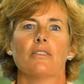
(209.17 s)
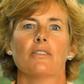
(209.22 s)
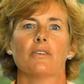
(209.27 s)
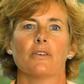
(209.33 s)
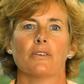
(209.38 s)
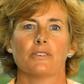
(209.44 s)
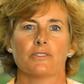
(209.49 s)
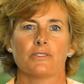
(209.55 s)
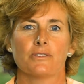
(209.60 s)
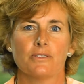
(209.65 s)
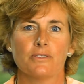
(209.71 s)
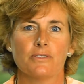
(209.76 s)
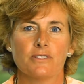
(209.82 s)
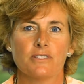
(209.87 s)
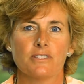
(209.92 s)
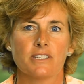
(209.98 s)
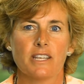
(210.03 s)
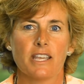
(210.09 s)
There are
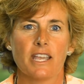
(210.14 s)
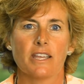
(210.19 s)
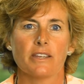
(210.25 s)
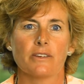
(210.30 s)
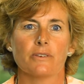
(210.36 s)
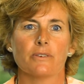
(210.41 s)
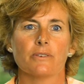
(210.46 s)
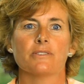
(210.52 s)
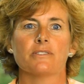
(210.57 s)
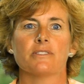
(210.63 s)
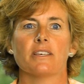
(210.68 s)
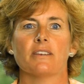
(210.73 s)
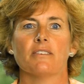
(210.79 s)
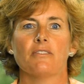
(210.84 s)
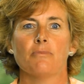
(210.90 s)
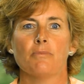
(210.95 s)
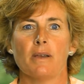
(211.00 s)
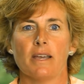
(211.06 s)
certain standards that,
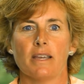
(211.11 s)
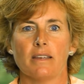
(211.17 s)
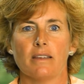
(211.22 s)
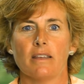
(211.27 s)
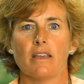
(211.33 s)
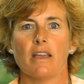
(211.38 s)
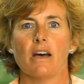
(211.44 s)
if met,